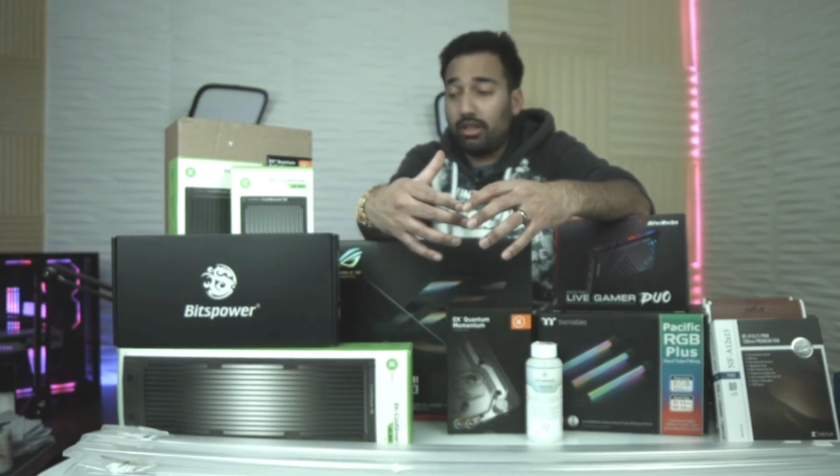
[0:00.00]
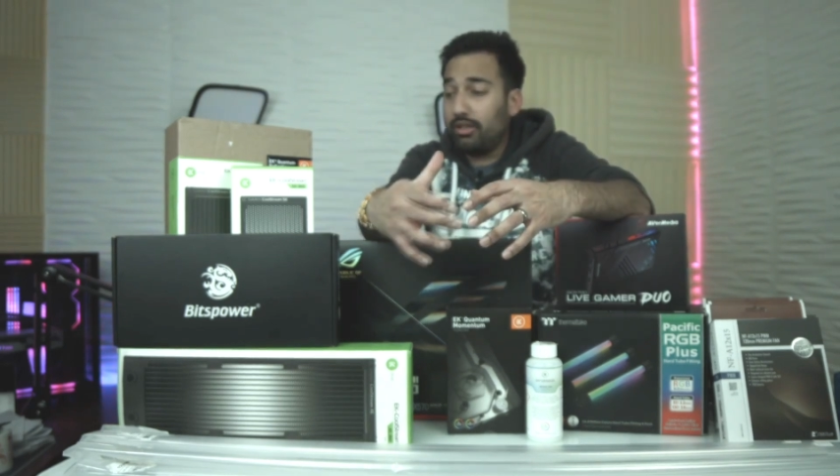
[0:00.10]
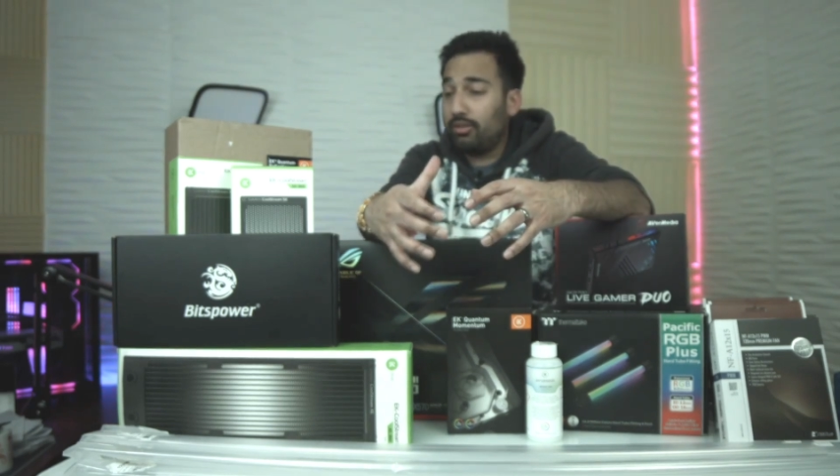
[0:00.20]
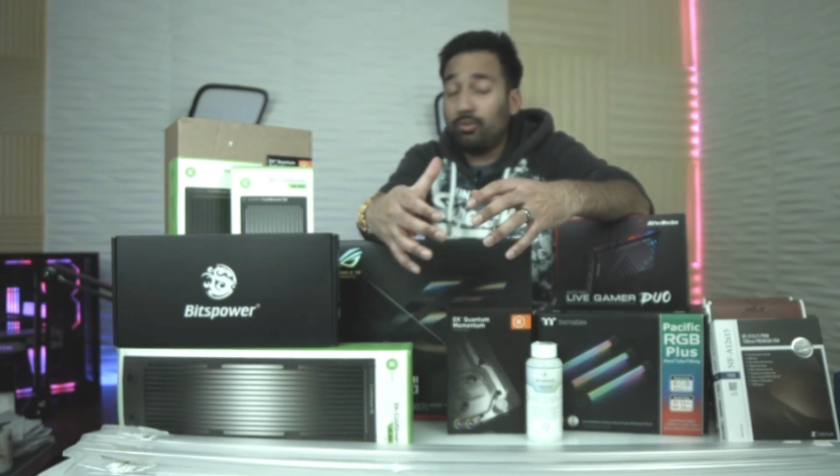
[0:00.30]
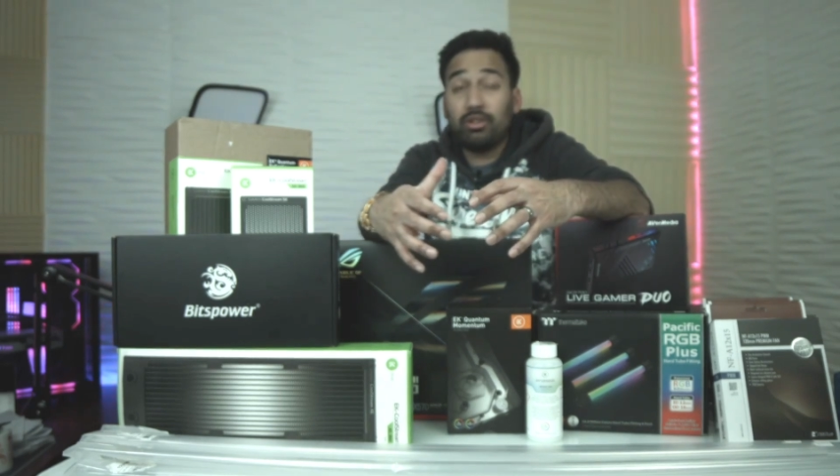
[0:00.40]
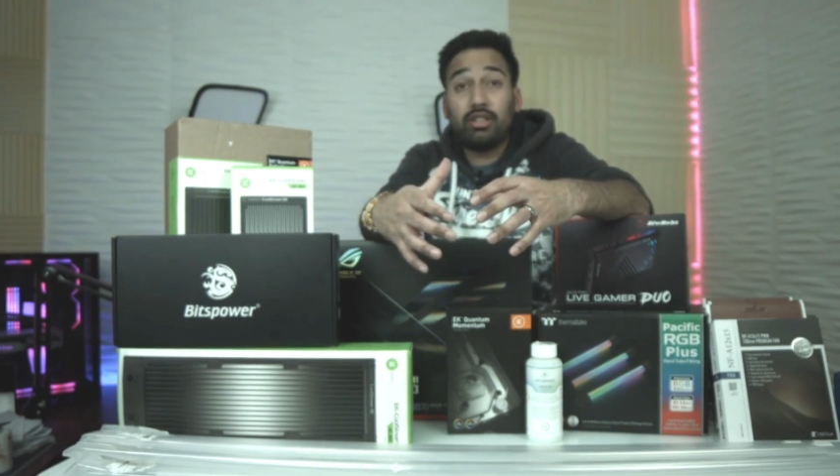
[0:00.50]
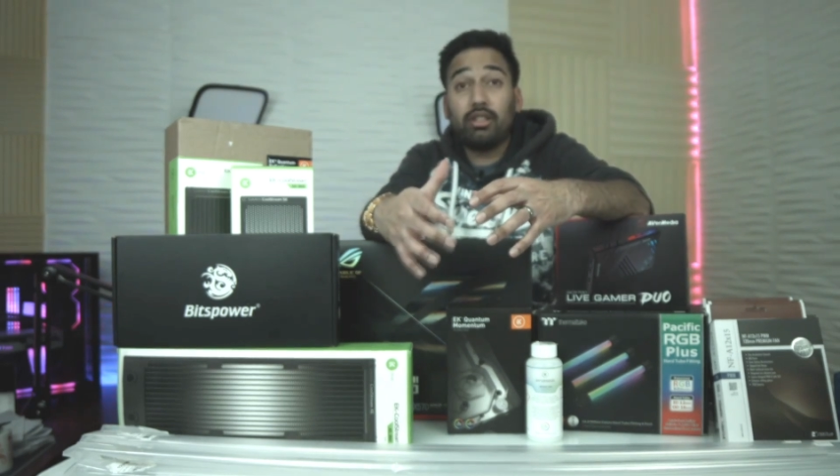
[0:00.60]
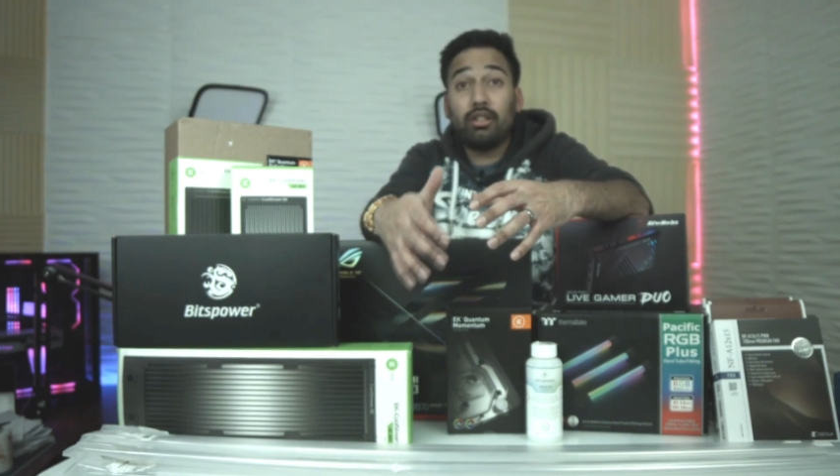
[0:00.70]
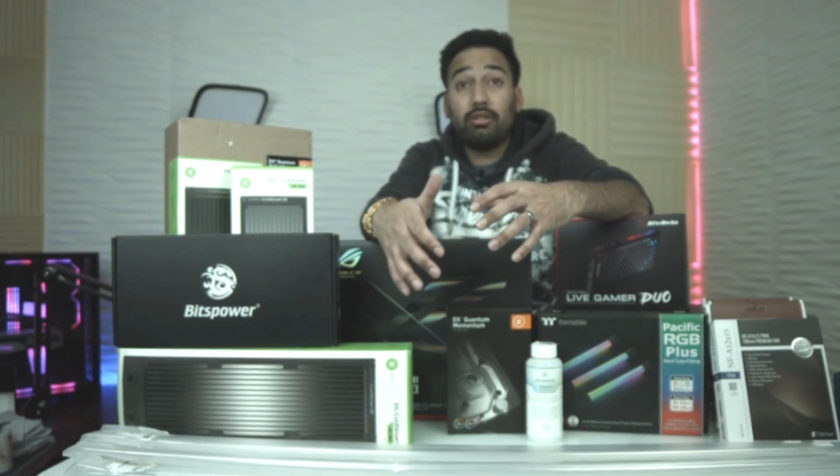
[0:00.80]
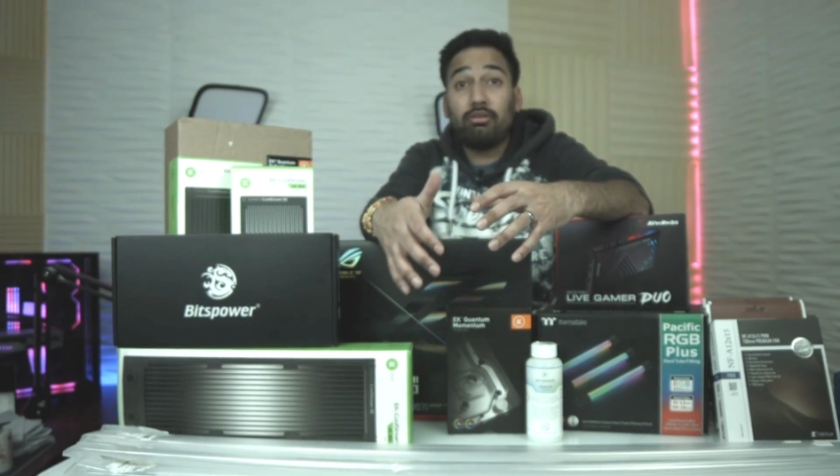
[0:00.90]
I just wanted to
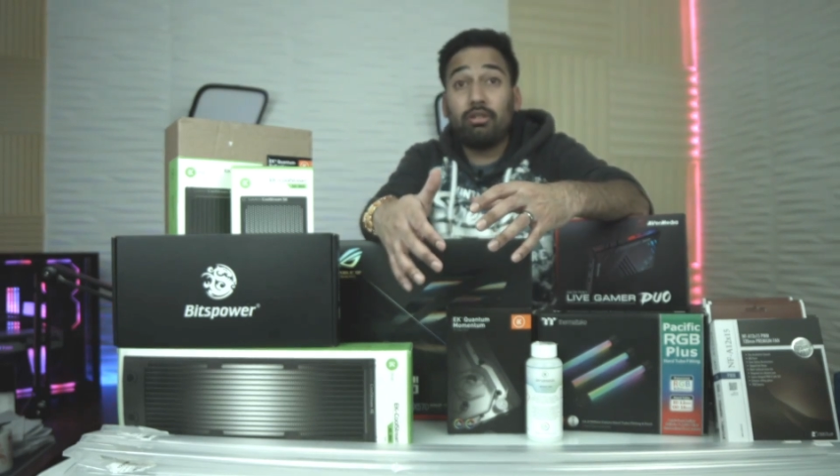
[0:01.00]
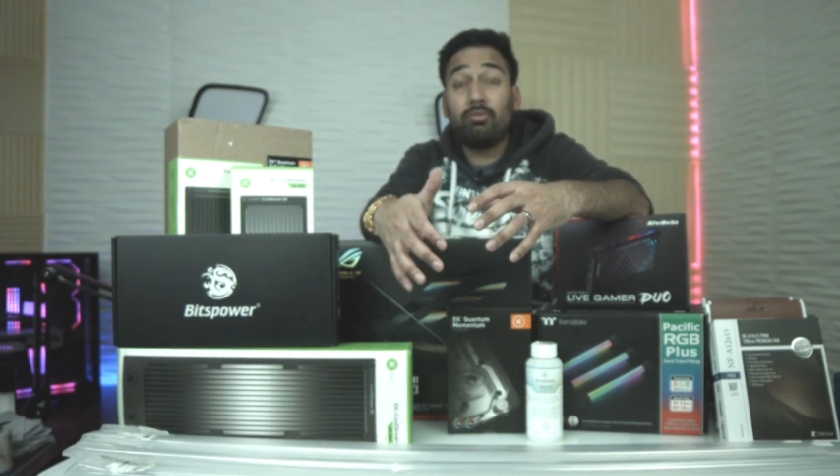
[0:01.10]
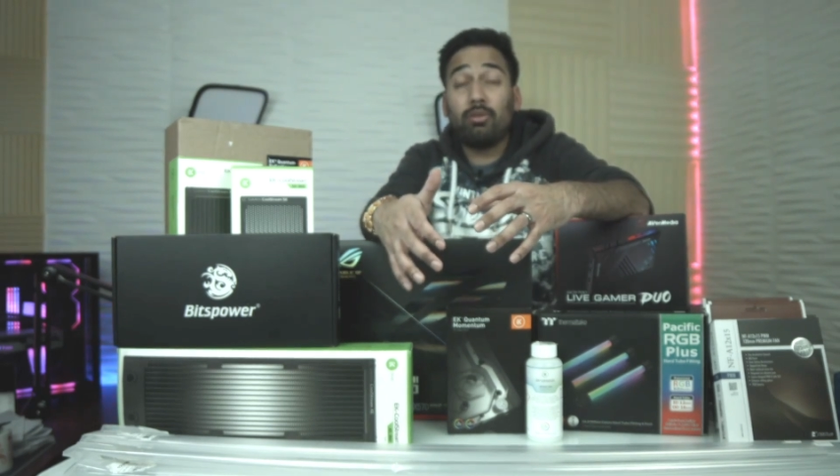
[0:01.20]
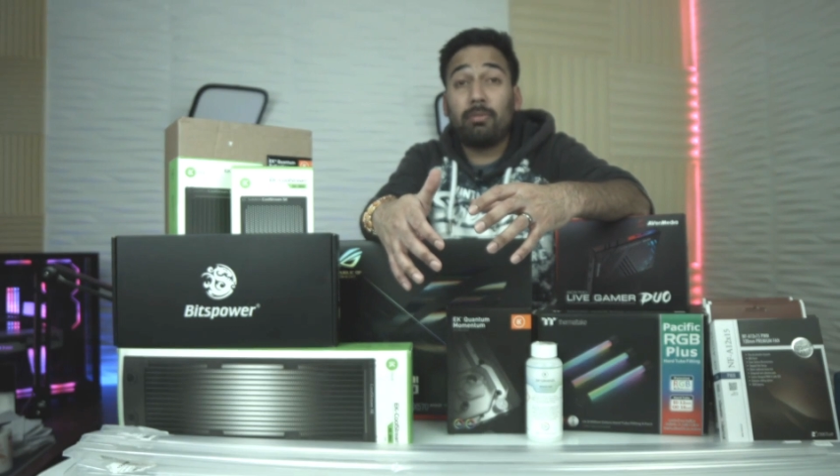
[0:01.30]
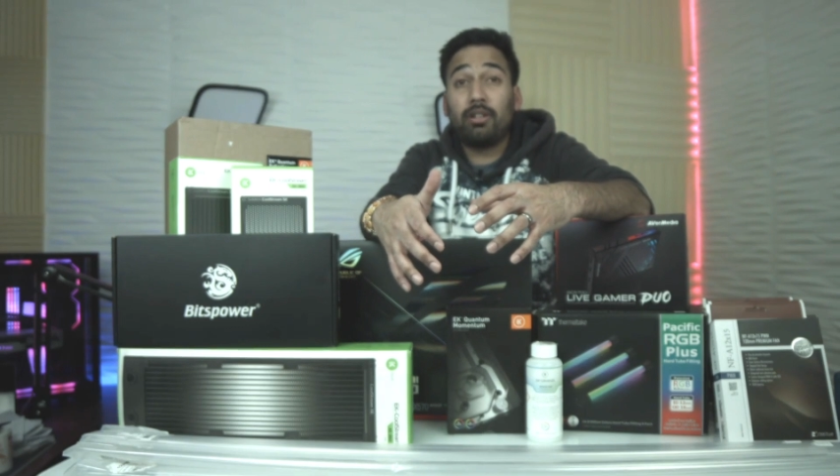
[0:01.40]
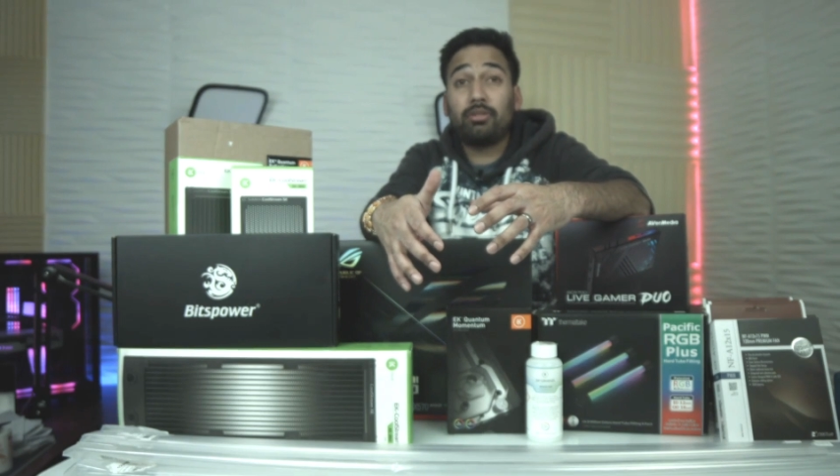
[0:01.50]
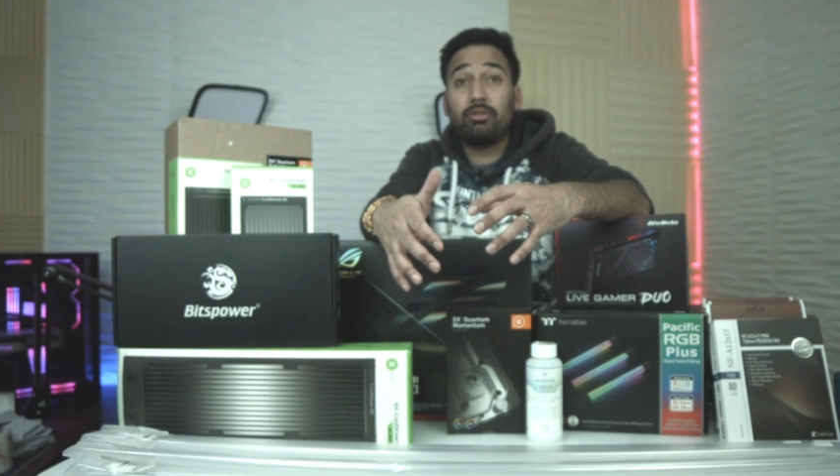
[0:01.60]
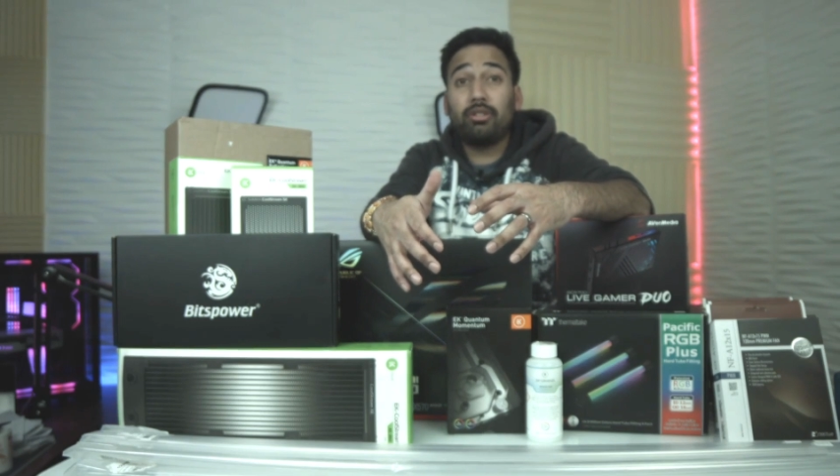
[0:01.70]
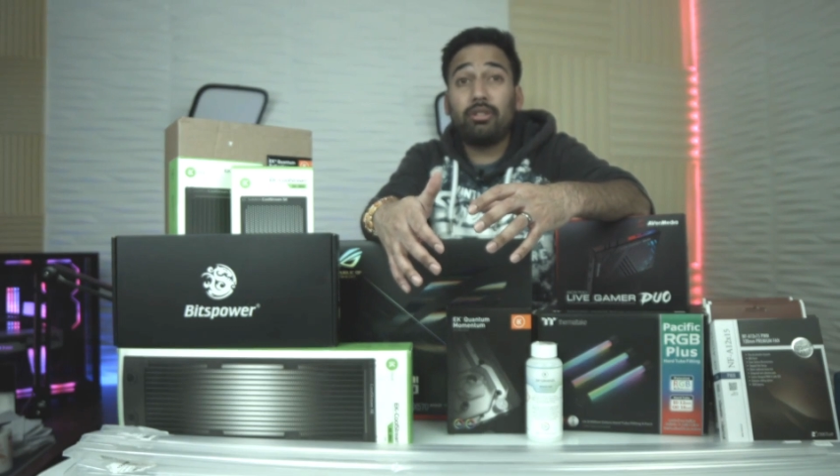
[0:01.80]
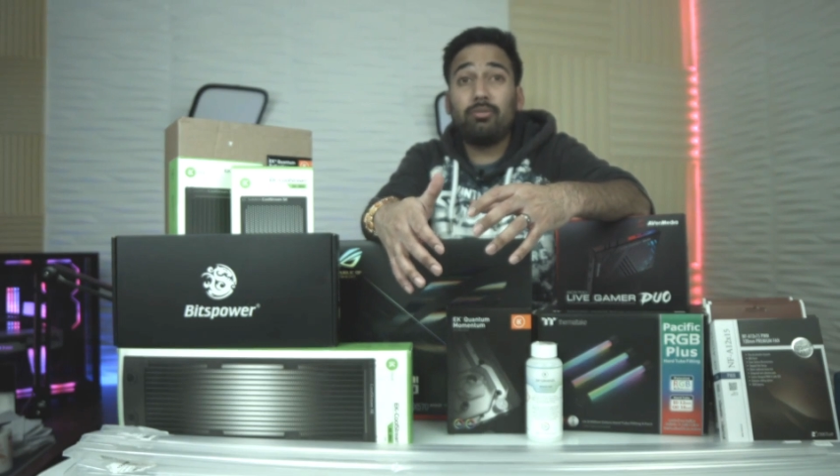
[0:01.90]
go through what parts we're
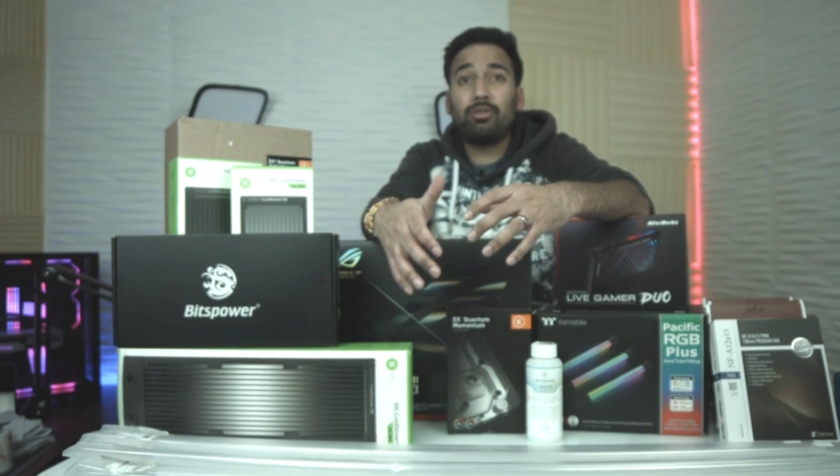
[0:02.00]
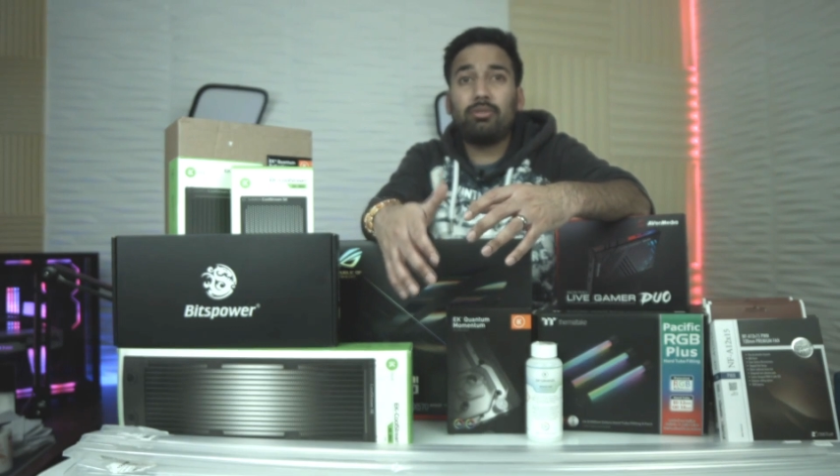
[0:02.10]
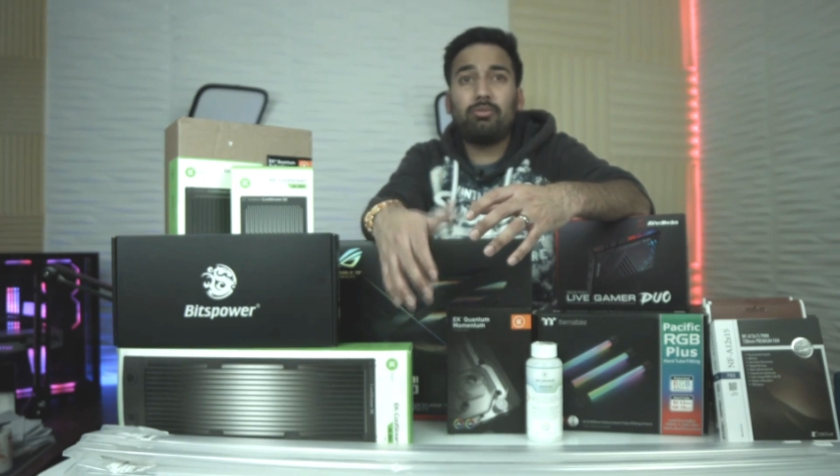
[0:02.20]
doing.